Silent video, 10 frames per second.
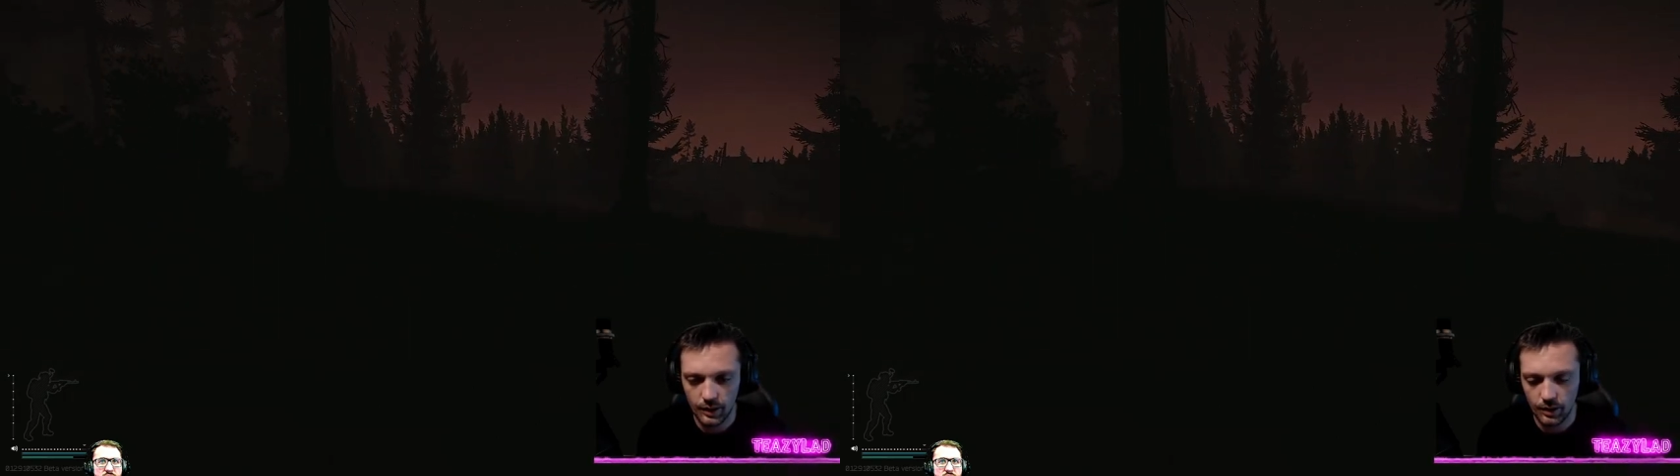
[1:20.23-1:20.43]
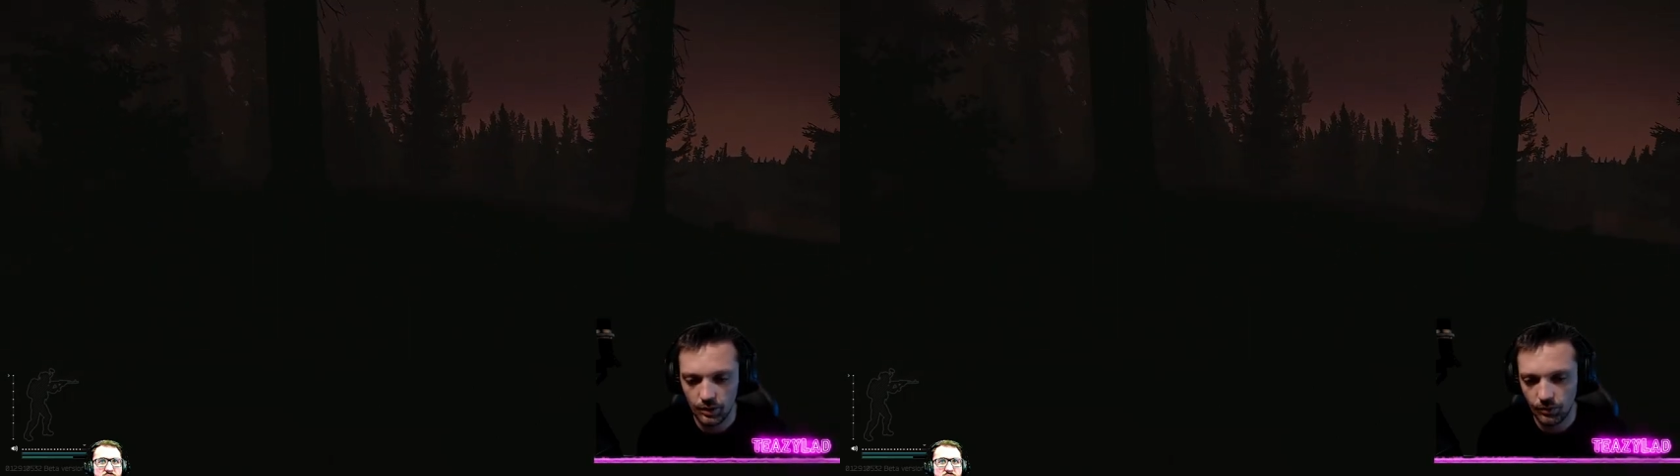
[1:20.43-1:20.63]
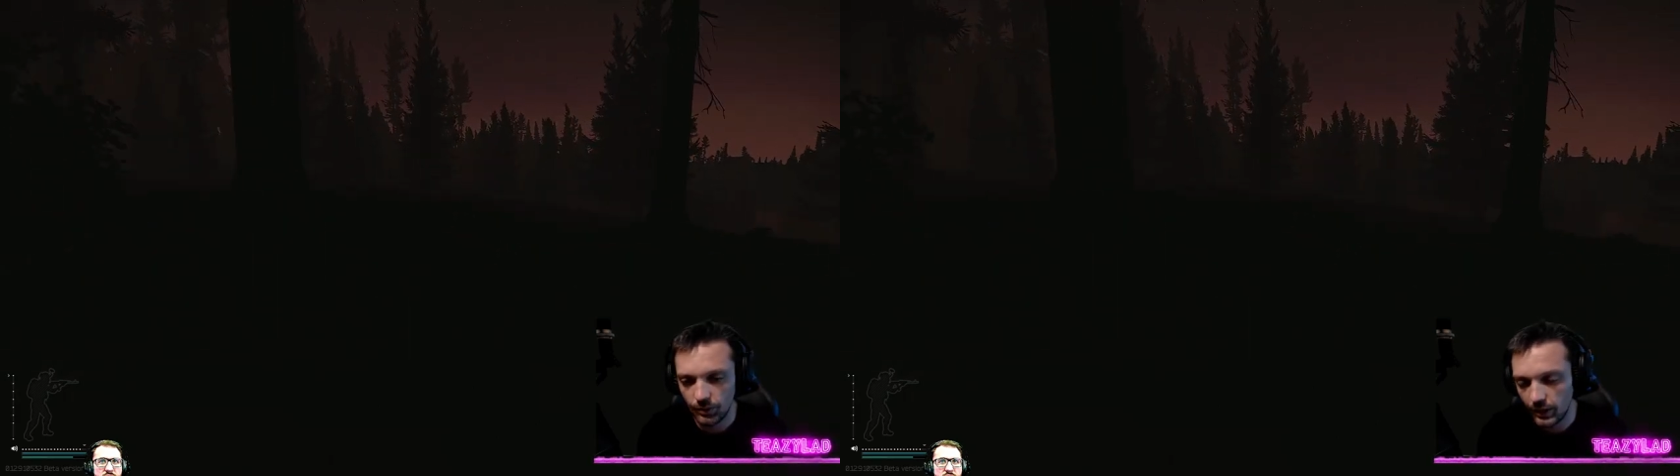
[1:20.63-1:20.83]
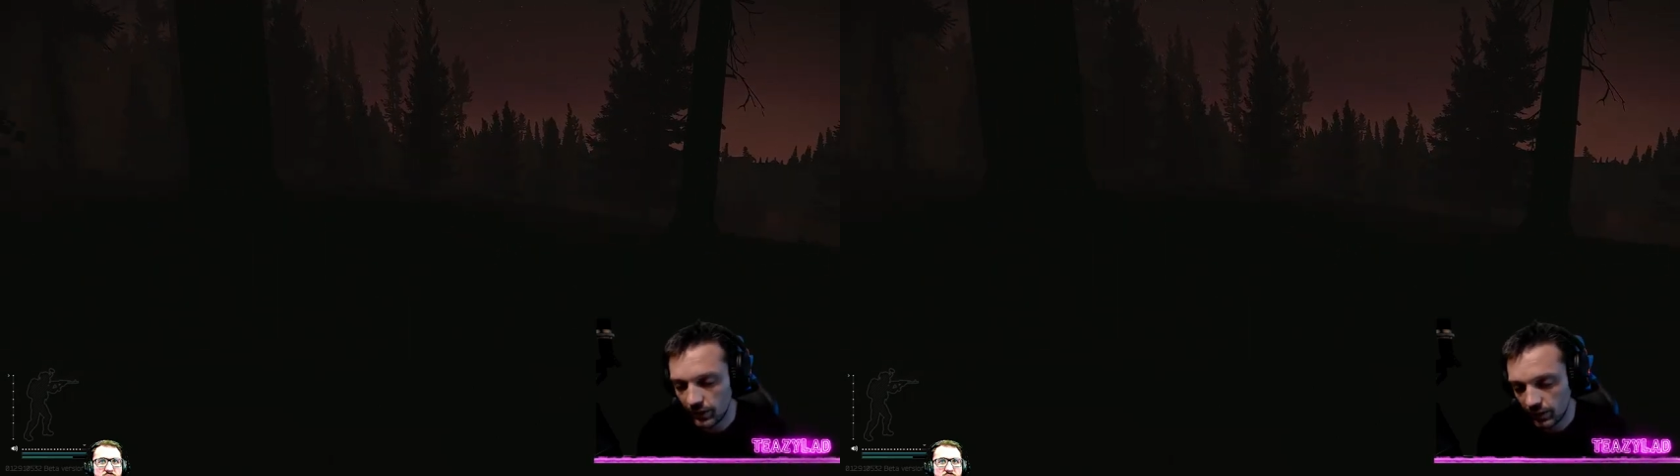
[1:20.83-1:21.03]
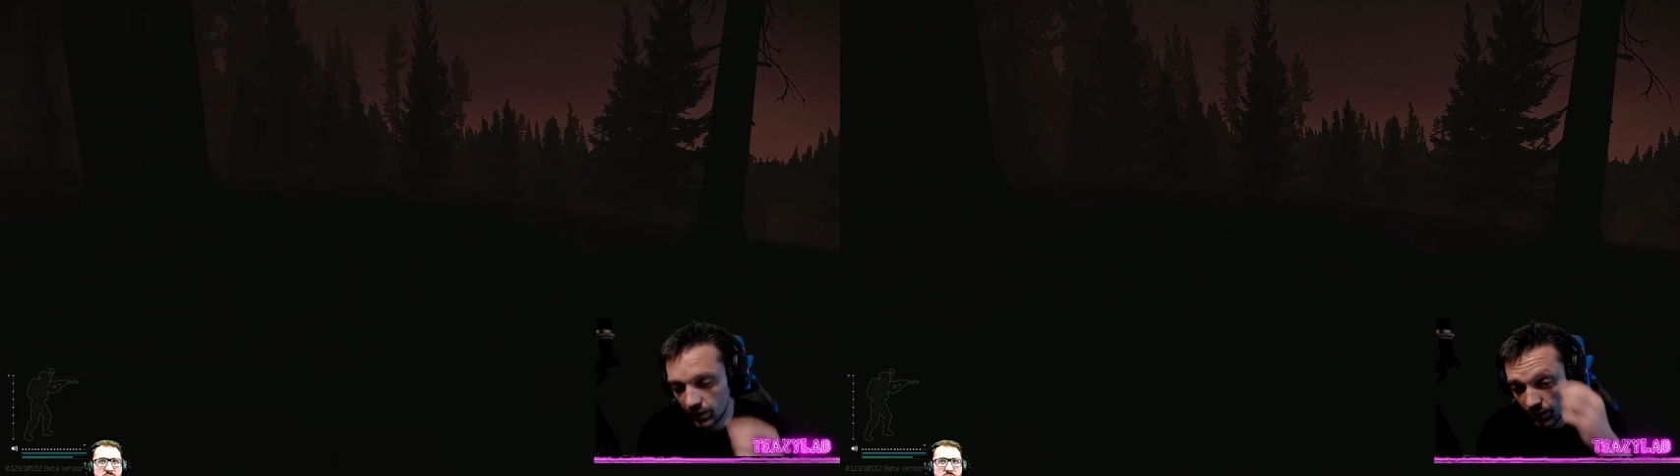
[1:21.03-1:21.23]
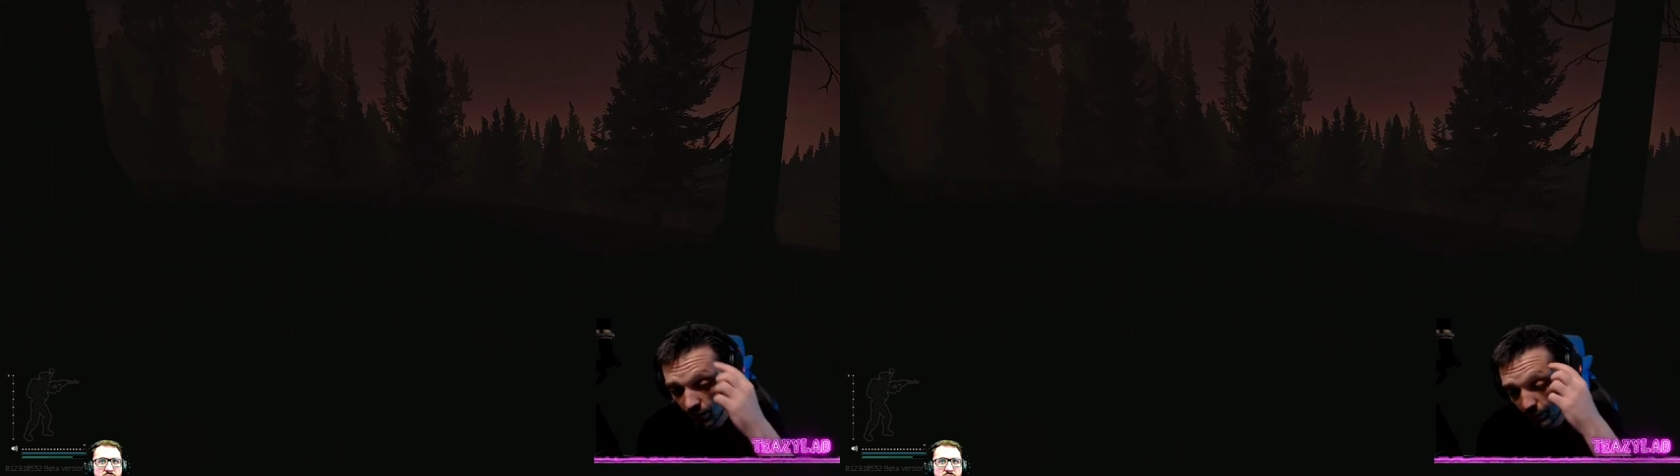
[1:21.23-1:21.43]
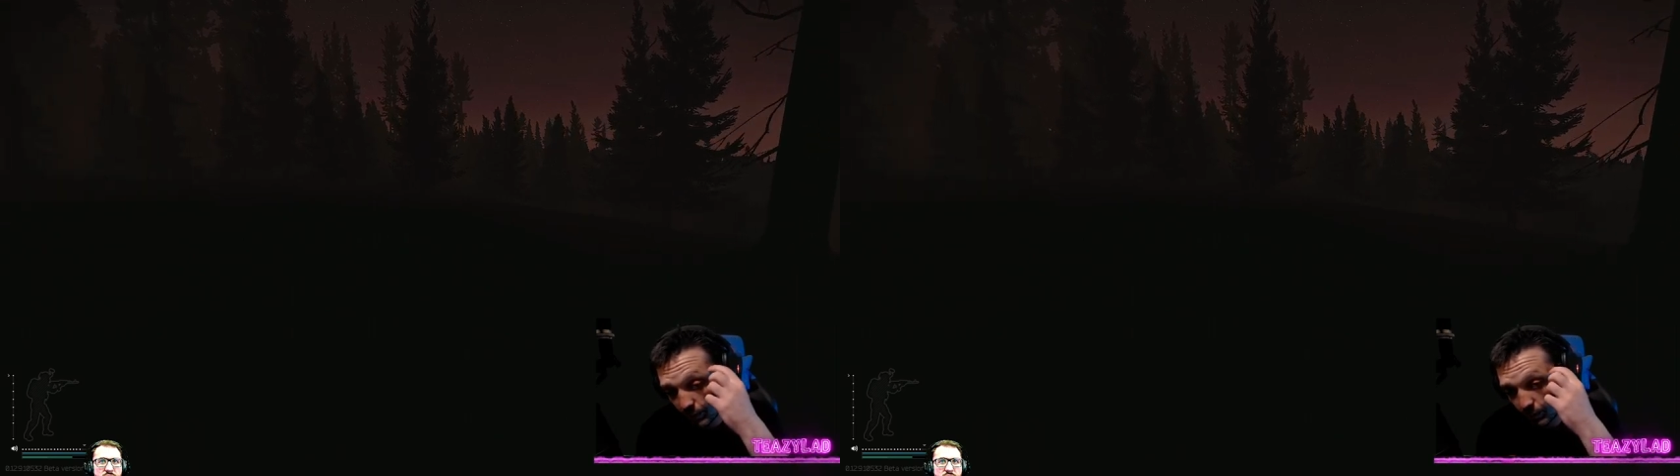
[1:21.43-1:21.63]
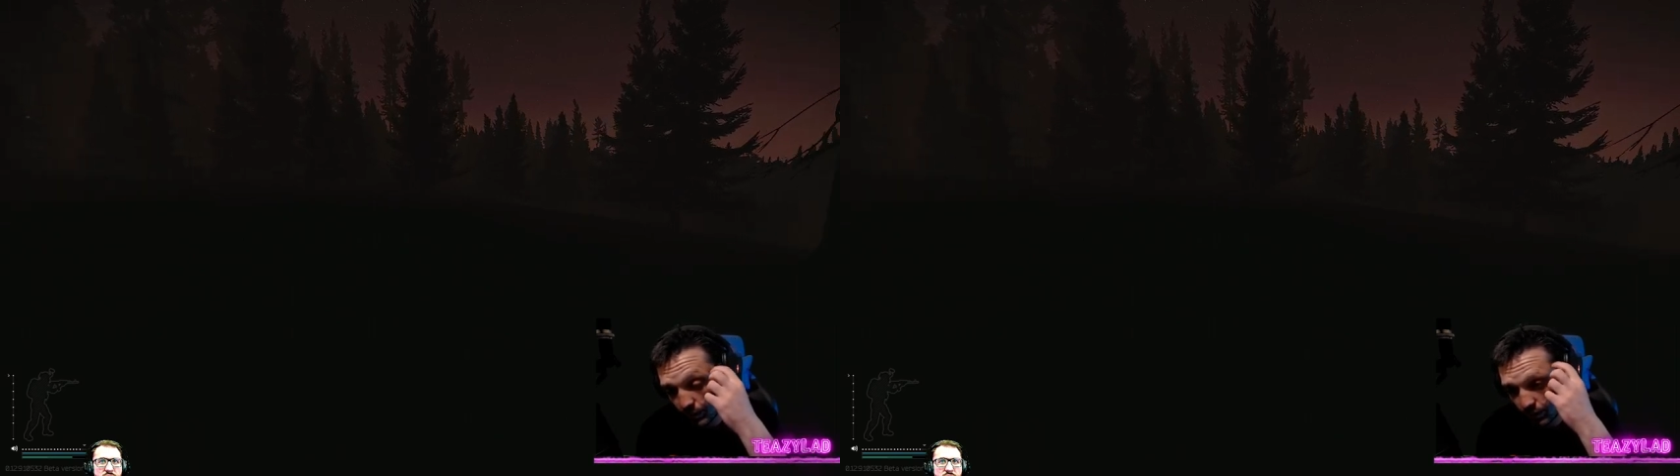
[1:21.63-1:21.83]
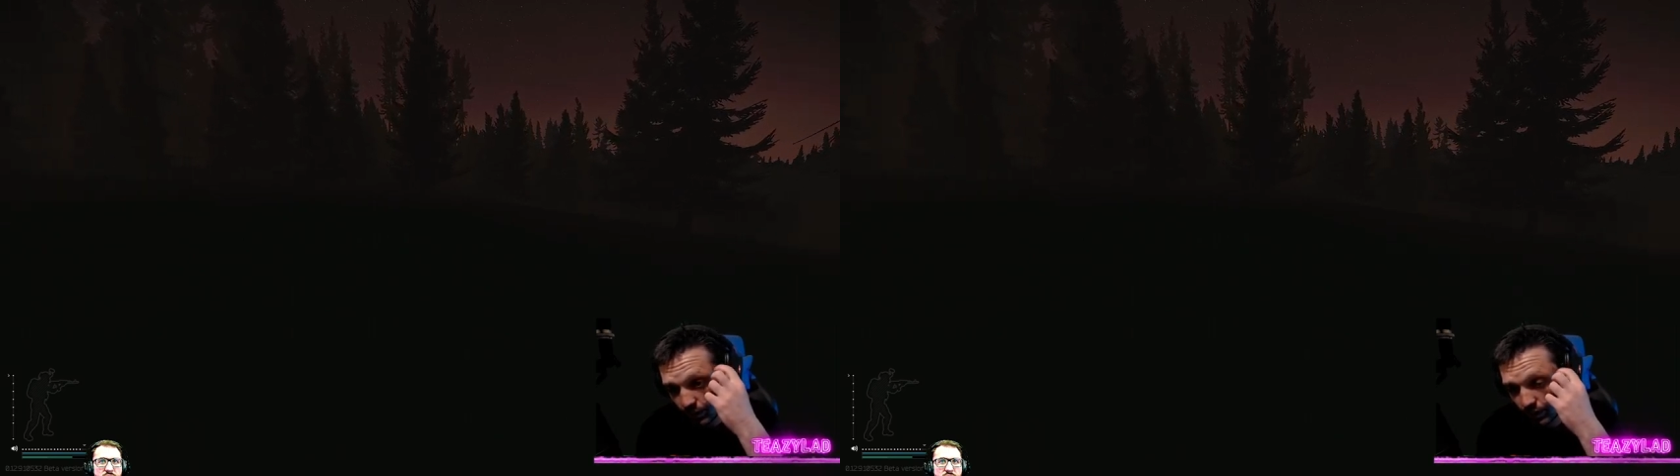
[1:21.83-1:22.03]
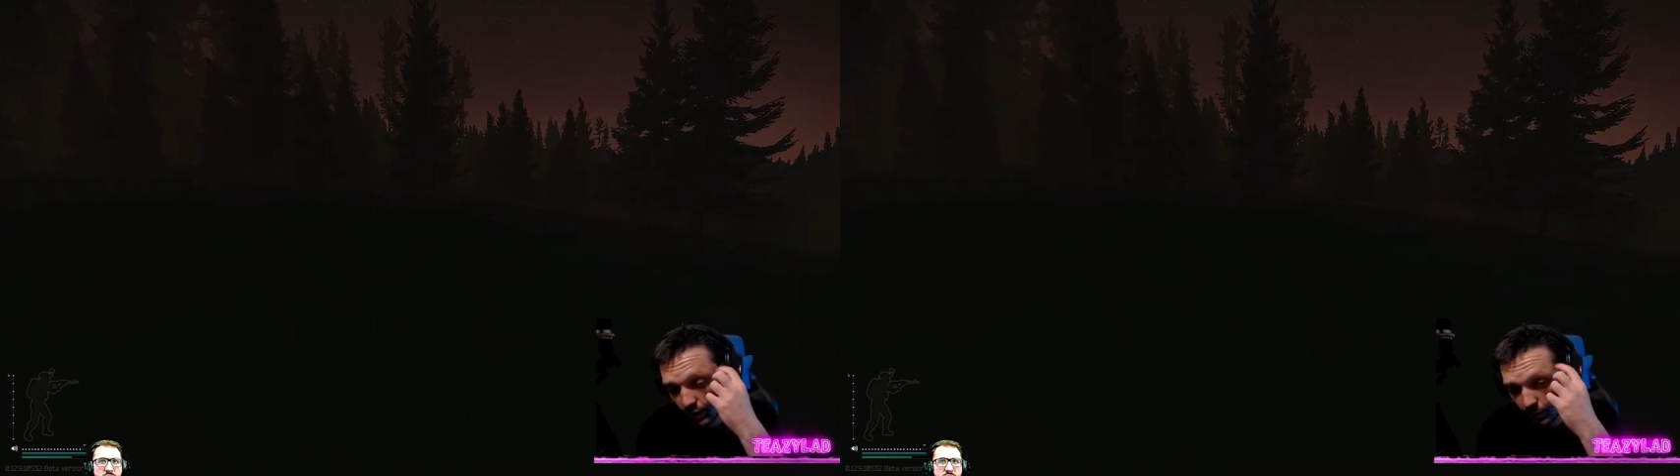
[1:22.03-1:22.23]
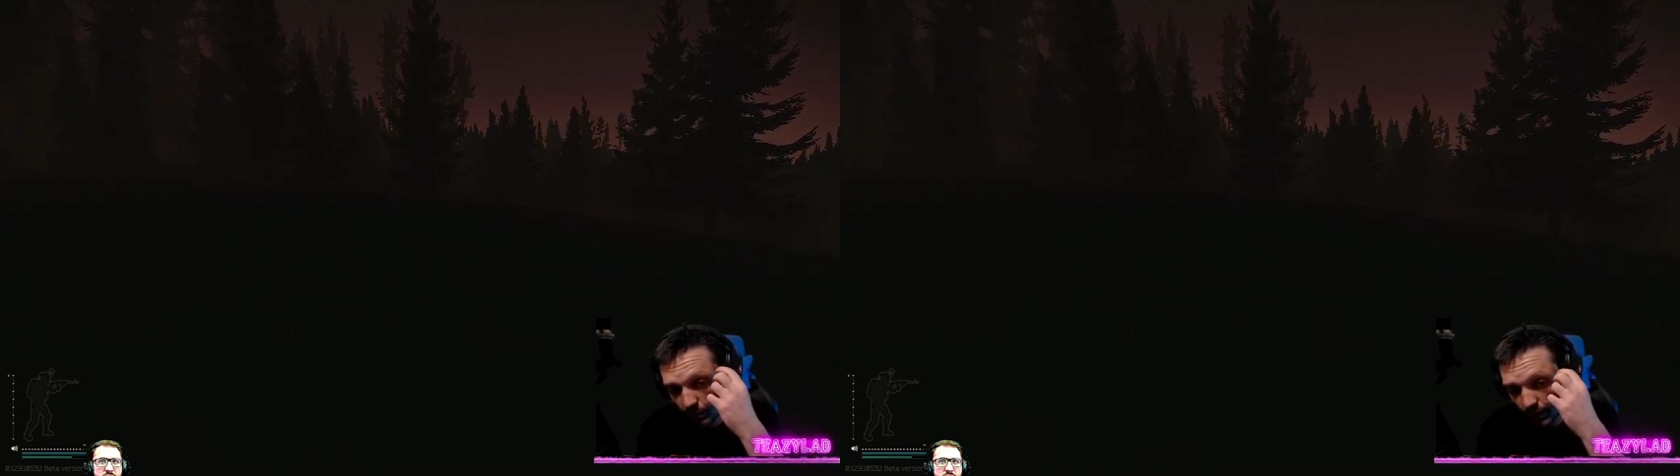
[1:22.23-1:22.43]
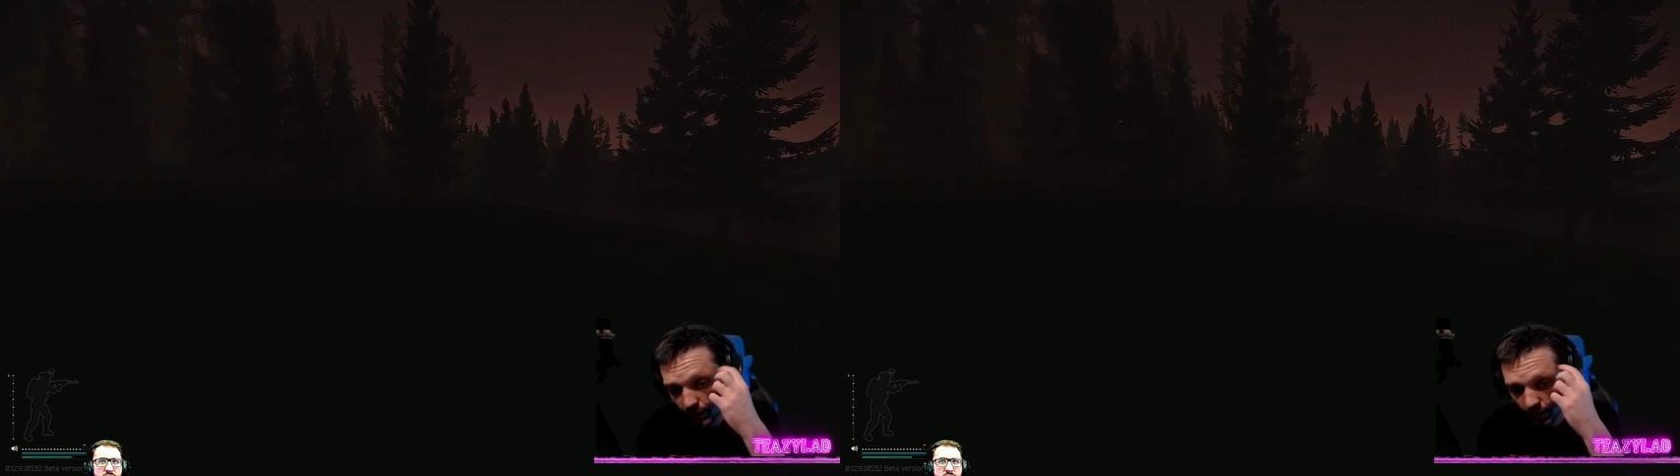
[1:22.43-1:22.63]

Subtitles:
and getting really good sniping positions,